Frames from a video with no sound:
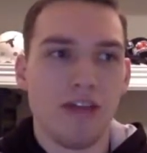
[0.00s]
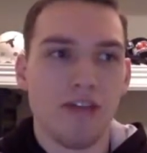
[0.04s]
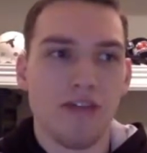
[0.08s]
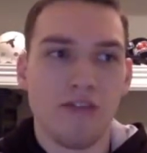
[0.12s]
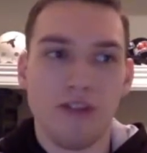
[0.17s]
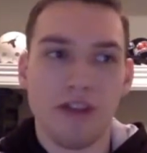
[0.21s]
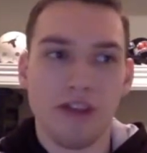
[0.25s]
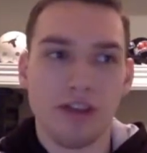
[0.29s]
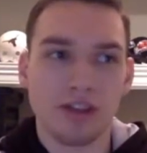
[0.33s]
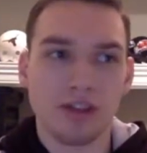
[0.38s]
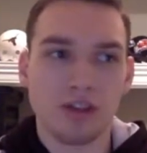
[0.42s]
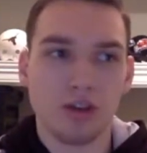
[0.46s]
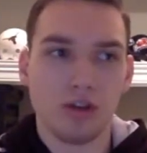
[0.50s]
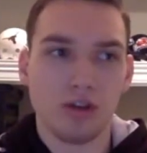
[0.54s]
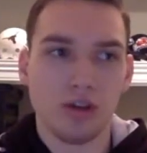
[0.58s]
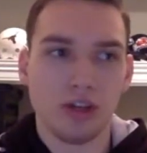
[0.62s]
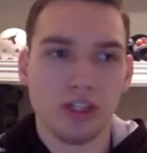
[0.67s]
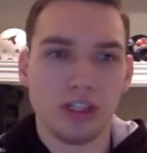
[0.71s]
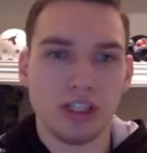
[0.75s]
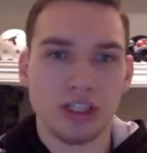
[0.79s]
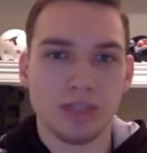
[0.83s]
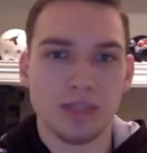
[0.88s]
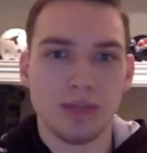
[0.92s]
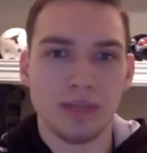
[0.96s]
Frank
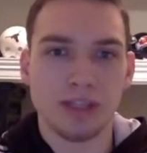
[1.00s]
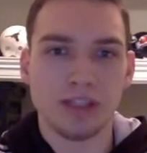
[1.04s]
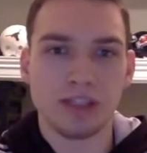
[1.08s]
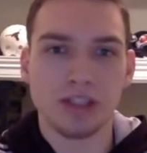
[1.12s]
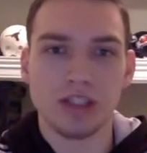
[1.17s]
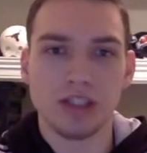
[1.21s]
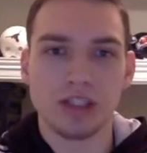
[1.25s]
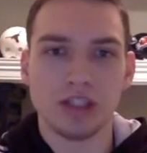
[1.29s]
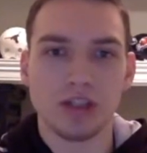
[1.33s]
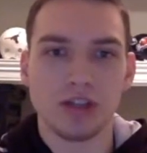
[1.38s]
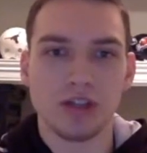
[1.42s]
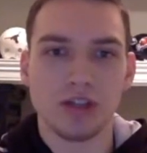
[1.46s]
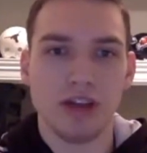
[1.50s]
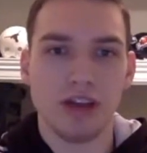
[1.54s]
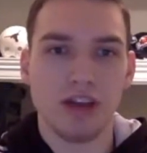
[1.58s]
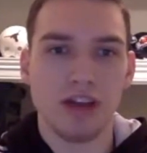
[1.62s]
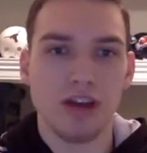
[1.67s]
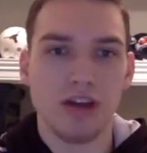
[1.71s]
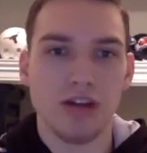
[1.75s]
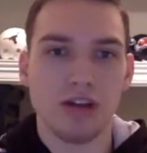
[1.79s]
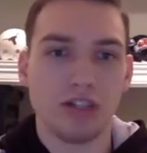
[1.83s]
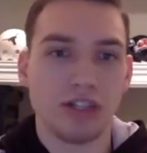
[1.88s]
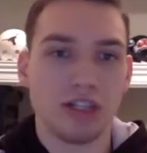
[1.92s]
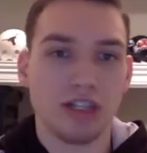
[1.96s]
Solich has been such a great
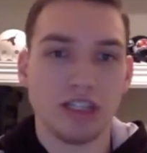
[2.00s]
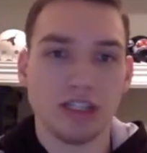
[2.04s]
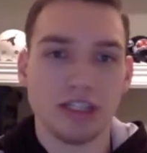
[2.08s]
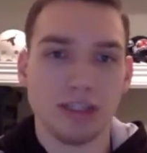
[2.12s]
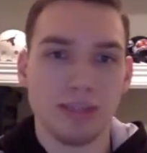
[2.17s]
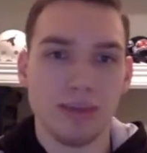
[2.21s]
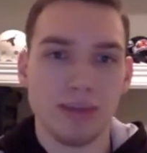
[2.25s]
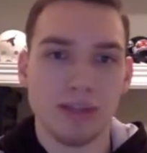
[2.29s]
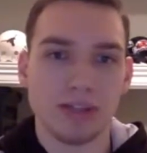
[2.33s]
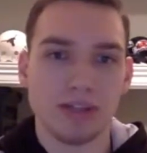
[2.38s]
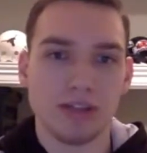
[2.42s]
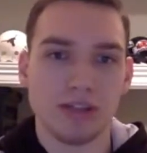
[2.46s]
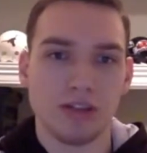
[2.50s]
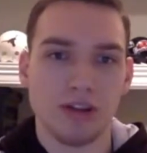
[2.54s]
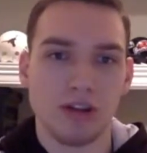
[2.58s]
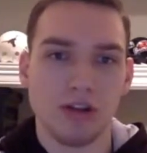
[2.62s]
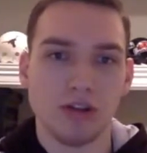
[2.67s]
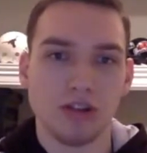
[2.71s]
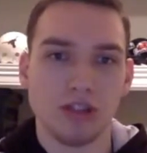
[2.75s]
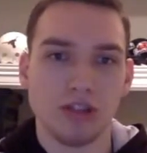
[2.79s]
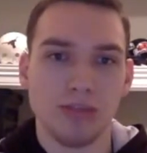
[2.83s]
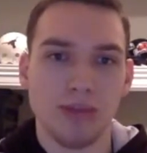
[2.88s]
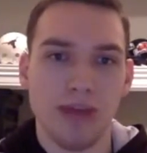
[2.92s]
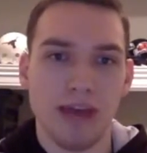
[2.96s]
coach, and he's the best
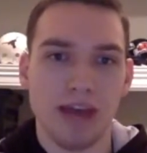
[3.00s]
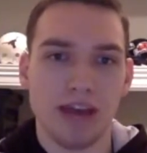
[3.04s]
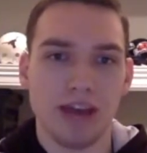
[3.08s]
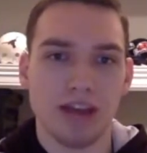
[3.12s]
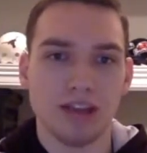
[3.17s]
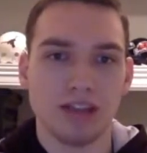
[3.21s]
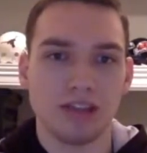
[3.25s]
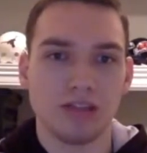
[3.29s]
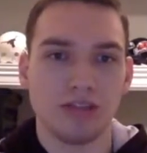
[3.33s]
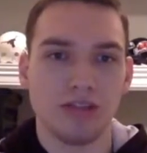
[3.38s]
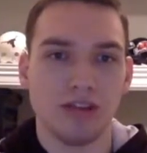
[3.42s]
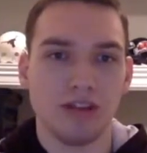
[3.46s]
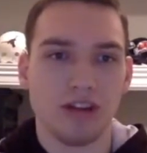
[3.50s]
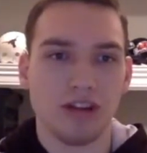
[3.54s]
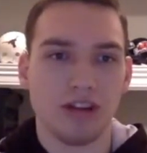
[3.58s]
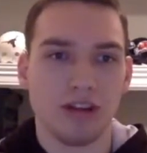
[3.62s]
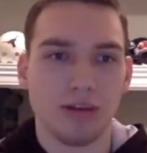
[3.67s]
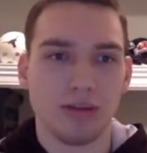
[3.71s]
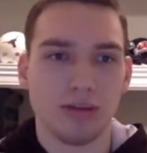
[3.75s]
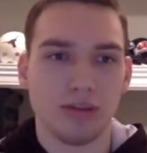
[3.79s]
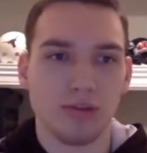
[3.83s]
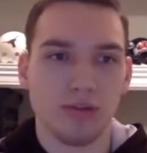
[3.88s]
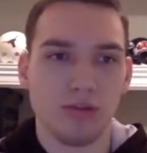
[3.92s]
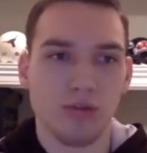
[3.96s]
coach in MAC history in
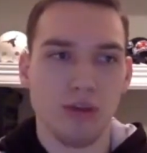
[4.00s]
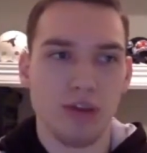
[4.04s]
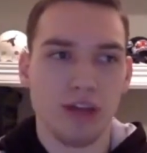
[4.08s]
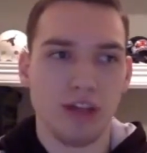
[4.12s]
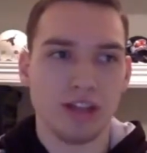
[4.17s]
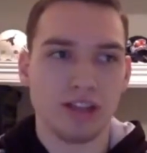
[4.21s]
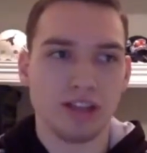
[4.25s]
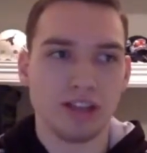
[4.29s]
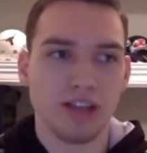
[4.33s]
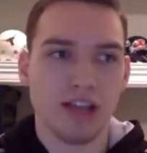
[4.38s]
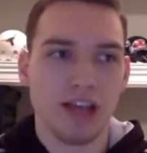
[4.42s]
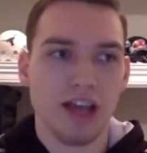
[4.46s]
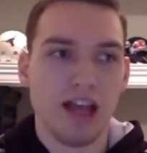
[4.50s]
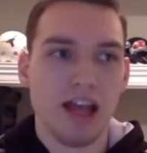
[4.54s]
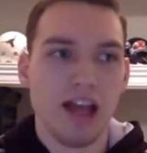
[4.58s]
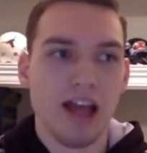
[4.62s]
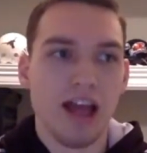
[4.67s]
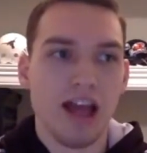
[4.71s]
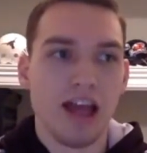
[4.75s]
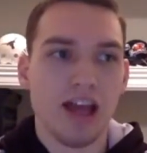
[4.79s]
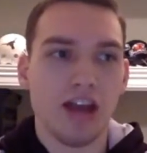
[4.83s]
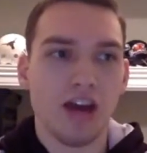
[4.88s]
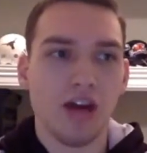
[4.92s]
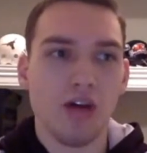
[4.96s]
terms of wins.
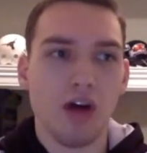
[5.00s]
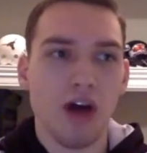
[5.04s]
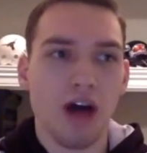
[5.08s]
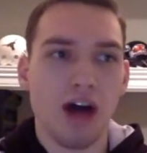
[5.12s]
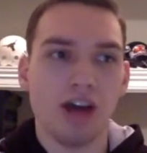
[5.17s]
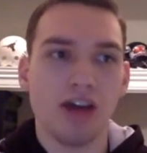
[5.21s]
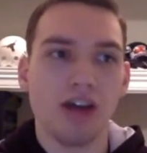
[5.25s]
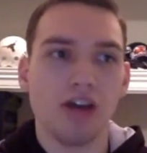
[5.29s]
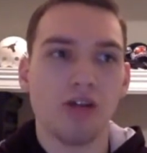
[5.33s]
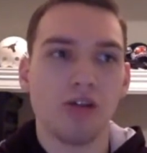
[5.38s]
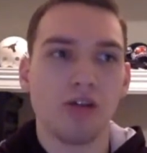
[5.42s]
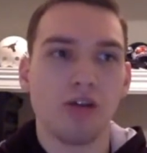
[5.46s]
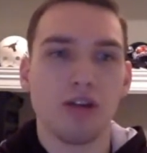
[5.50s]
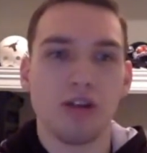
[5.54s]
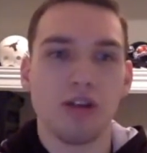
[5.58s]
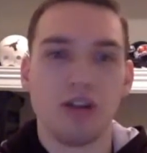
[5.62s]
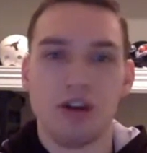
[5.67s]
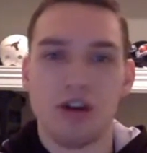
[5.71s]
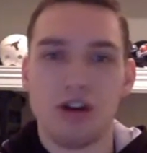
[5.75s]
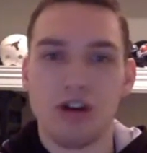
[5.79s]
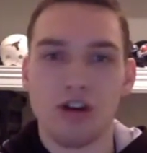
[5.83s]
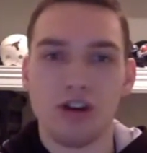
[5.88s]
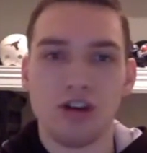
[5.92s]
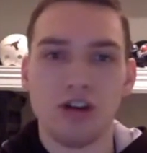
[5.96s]
And Ohio could
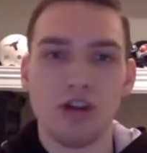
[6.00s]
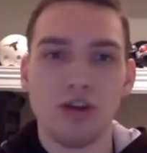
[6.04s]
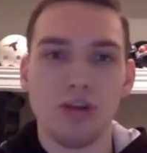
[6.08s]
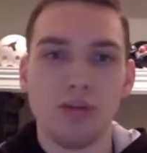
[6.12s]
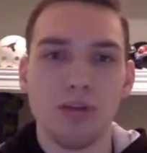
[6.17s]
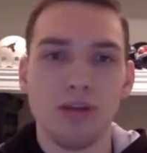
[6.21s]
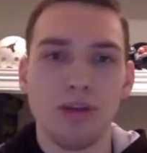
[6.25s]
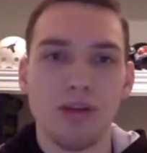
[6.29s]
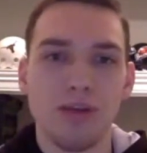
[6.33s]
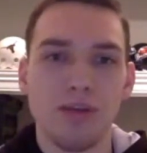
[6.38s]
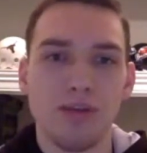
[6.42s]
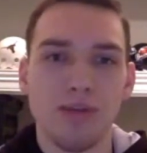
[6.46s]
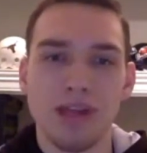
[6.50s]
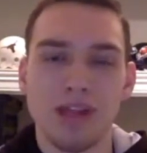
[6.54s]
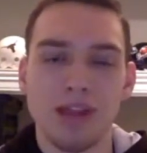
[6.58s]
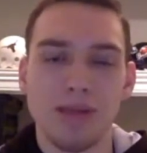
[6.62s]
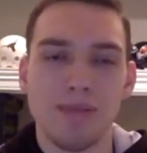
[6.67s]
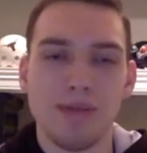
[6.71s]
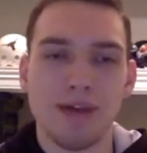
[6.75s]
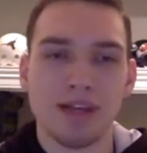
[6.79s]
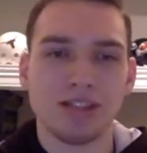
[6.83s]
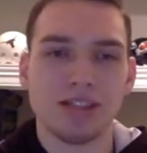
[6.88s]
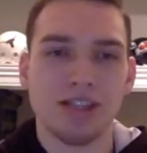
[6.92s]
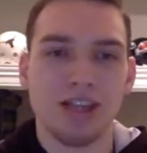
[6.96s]
arguably be
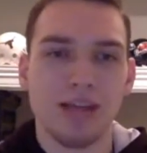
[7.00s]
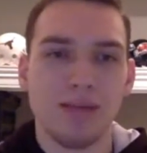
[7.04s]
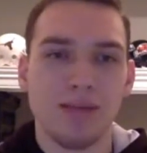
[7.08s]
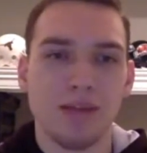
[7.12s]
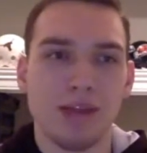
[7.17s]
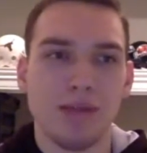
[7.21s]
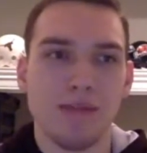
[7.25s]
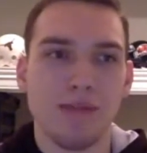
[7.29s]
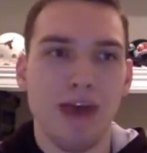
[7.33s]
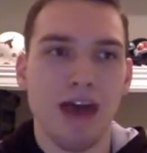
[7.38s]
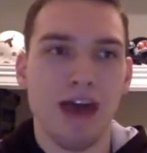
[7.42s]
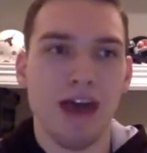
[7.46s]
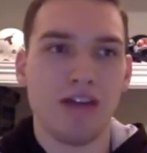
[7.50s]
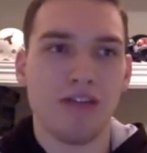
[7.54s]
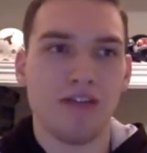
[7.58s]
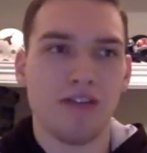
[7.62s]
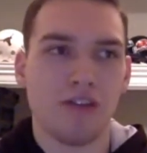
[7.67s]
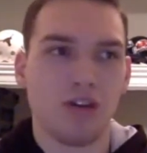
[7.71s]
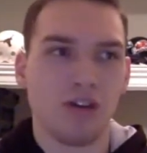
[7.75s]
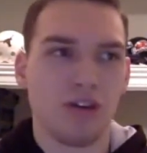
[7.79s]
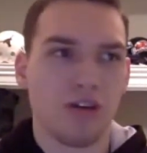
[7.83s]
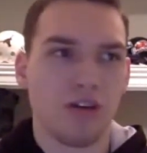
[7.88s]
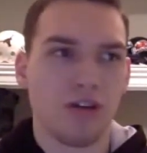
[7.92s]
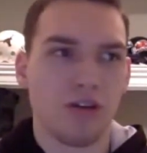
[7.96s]
the best team in the MAC
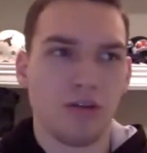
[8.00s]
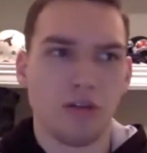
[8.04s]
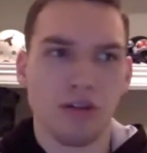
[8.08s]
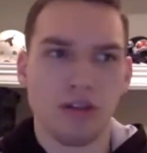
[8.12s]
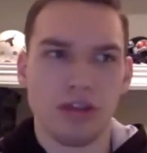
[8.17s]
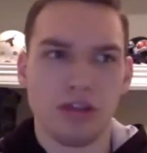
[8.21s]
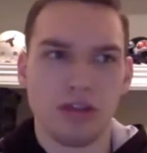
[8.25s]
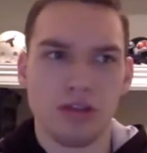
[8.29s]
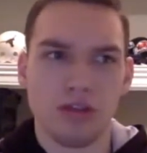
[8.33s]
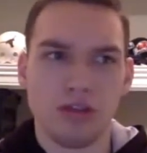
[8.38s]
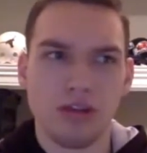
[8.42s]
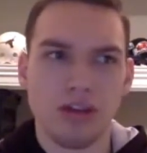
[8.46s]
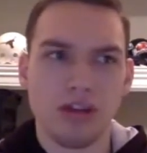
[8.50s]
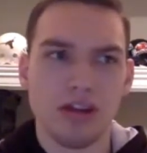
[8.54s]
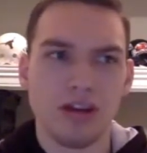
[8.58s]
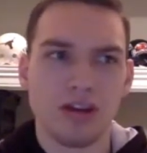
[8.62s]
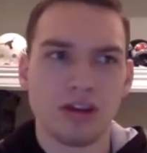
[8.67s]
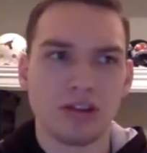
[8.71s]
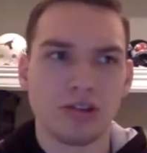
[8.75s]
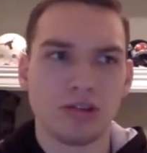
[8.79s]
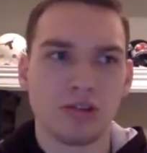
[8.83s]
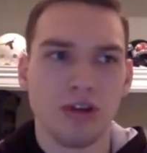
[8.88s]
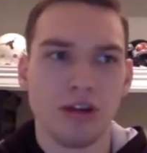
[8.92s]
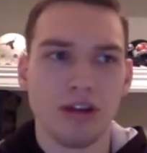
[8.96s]
for, what, 3
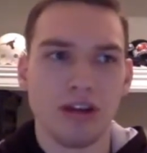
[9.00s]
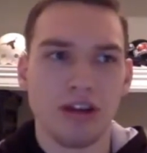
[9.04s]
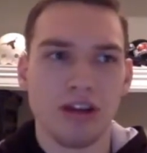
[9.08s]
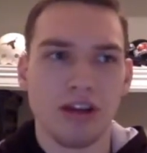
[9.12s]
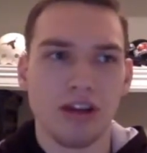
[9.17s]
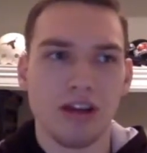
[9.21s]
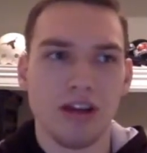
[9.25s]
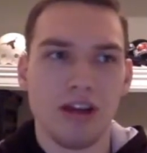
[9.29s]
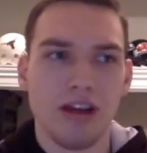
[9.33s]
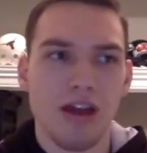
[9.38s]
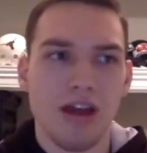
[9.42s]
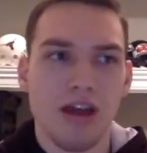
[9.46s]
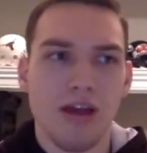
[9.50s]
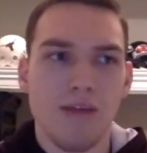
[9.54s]
years running.